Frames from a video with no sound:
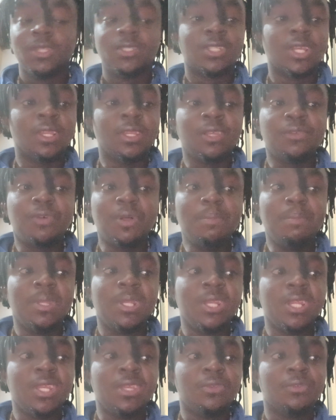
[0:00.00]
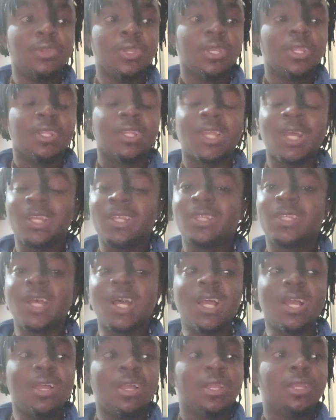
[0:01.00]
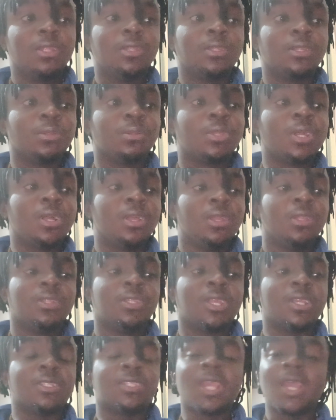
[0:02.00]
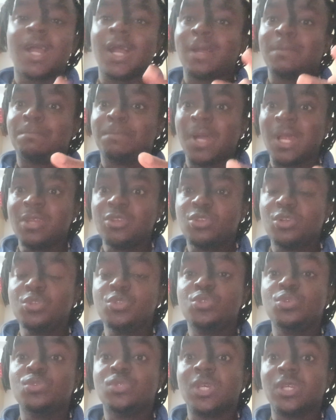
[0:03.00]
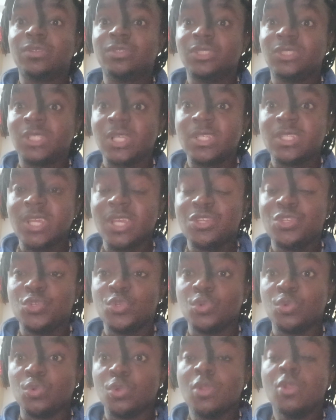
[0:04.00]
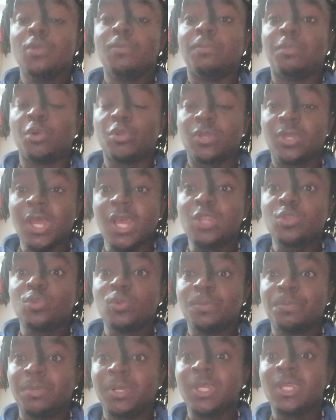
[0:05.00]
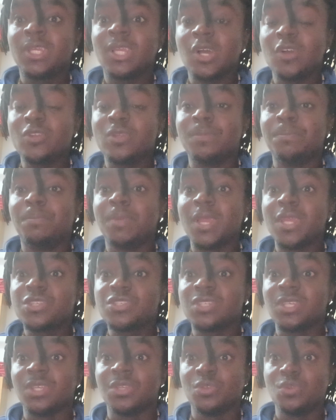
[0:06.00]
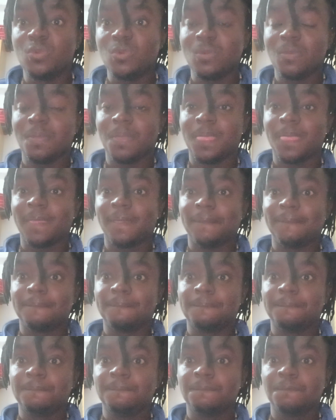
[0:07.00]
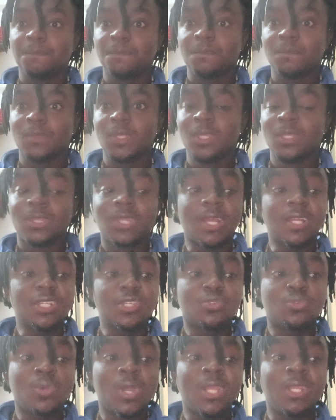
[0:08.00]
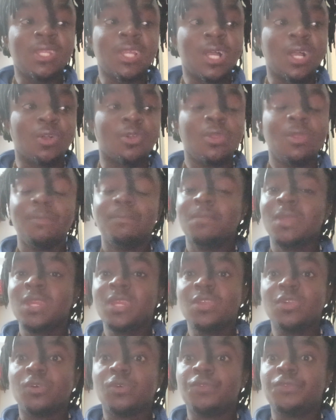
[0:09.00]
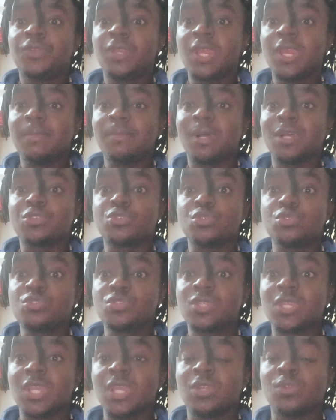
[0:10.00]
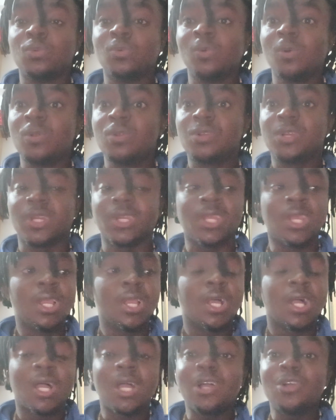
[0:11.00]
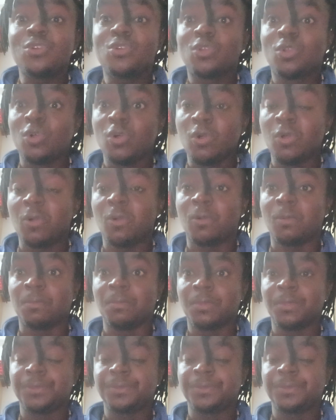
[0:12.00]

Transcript: They never believe that they abandoned you, they rejected you, but that will bring out the best in you. That is why now many of them are so scared, wondering how come